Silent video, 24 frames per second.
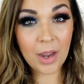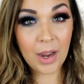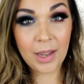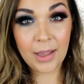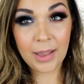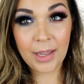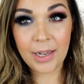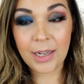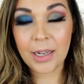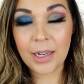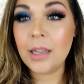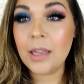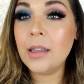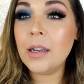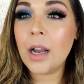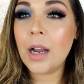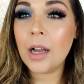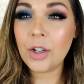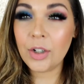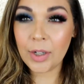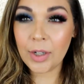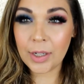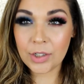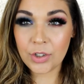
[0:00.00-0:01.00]
I like it. And the
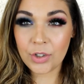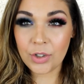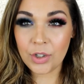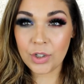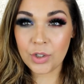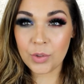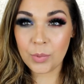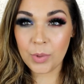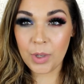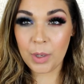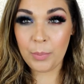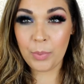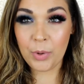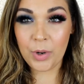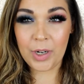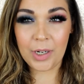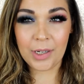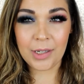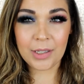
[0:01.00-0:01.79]
color actually looks really pretty.